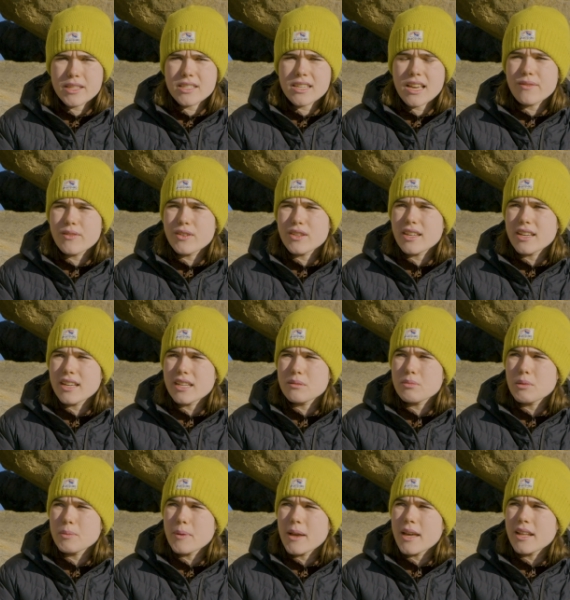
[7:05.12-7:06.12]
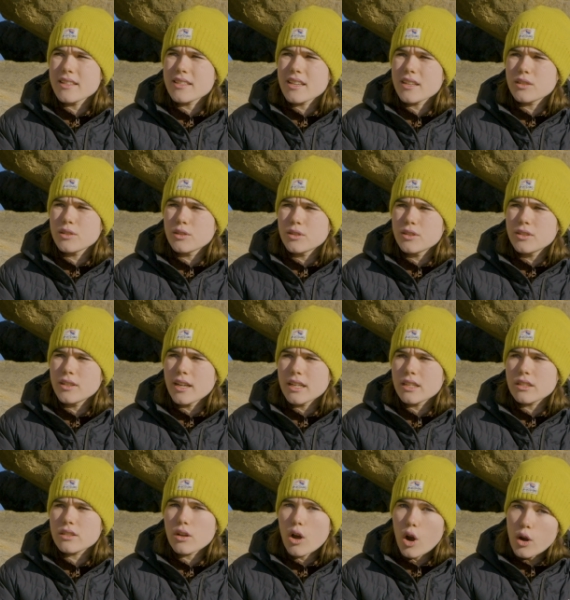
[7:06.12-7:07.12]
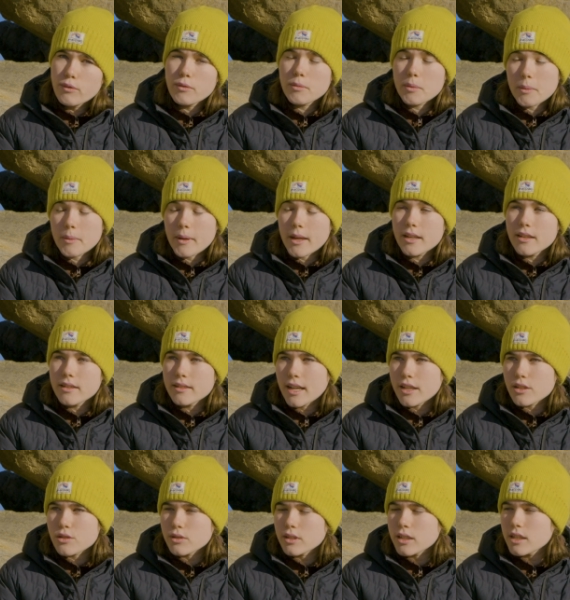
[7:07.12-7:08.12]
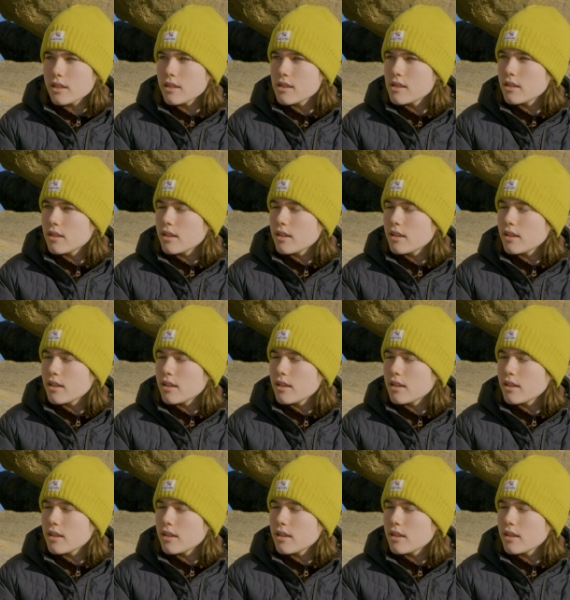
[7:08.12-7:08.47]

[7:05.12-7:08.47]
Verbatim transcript: into everything as prepared as I could and over prepared naturally.